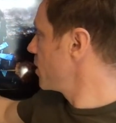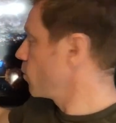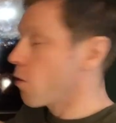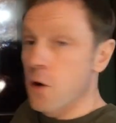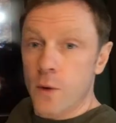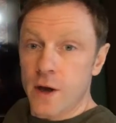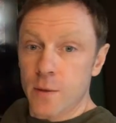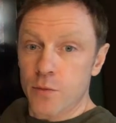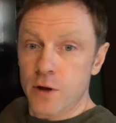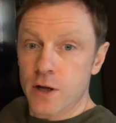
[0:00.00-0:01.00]
a walkway and a
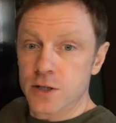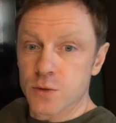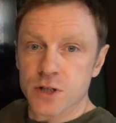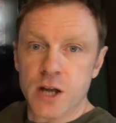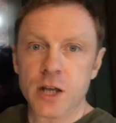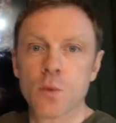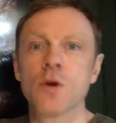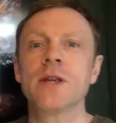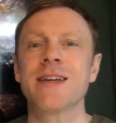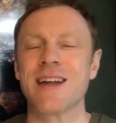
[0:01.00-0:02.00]
bridge, and you
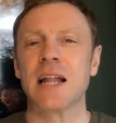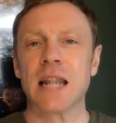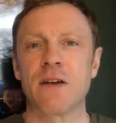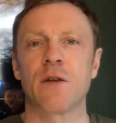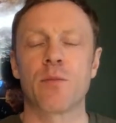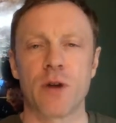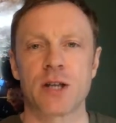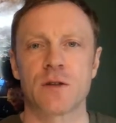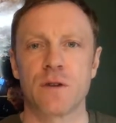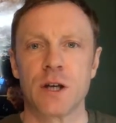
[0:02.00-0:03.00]
wouldn't get that level of
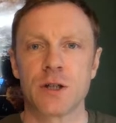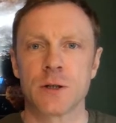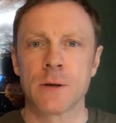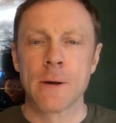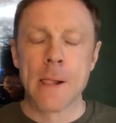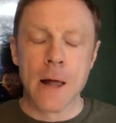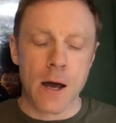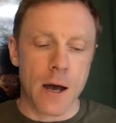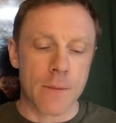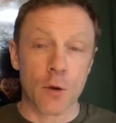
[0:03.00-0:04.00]
preservation
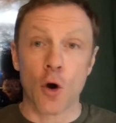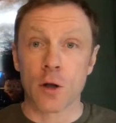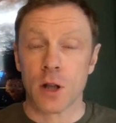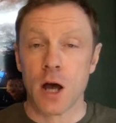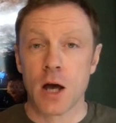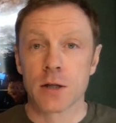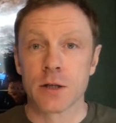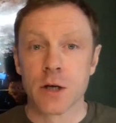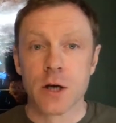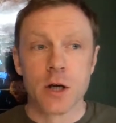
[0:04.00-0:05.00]
on land.
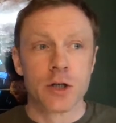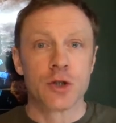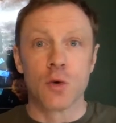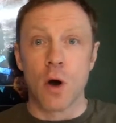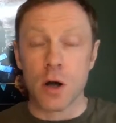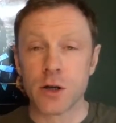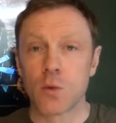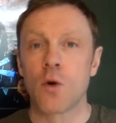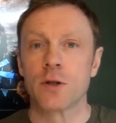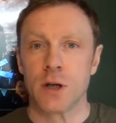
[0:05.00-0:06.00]
So
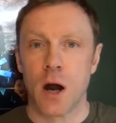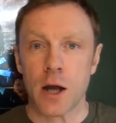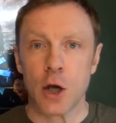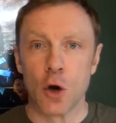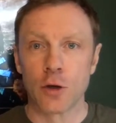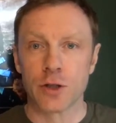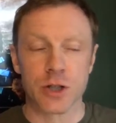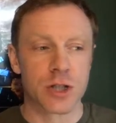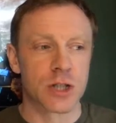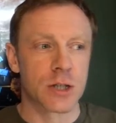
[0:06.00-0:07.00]
underwater
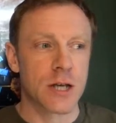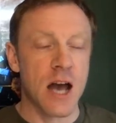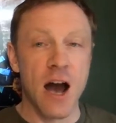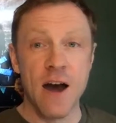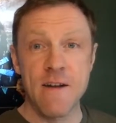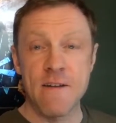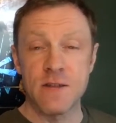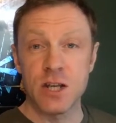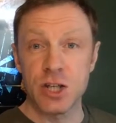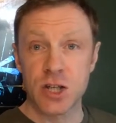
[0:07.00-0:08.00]
archaeologists can
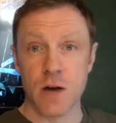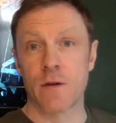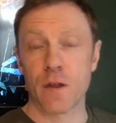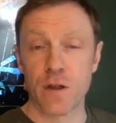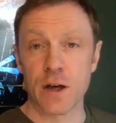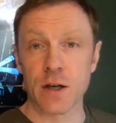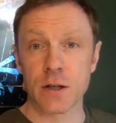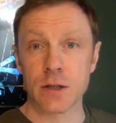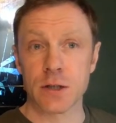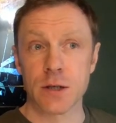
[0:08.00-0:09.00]
discover
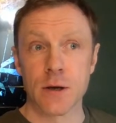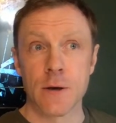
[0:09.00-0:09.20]
things